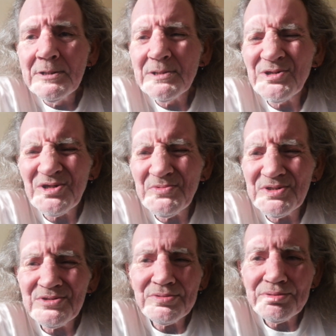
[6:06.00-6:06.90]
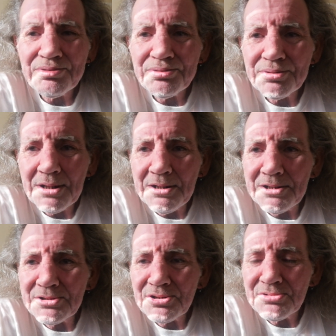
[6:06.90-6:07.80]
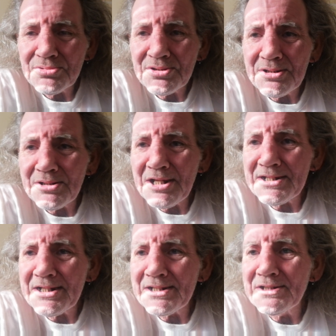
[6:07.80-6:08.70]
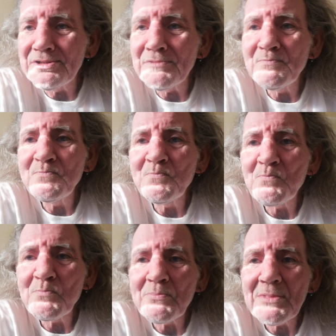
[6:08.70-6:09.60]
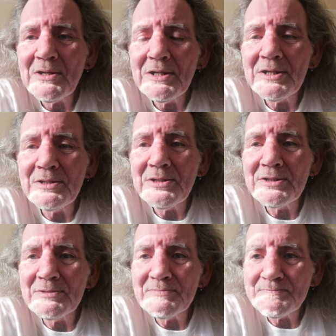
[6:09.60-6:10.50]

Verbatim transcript: and she was, ah, oh, she was in her late eighties, and like.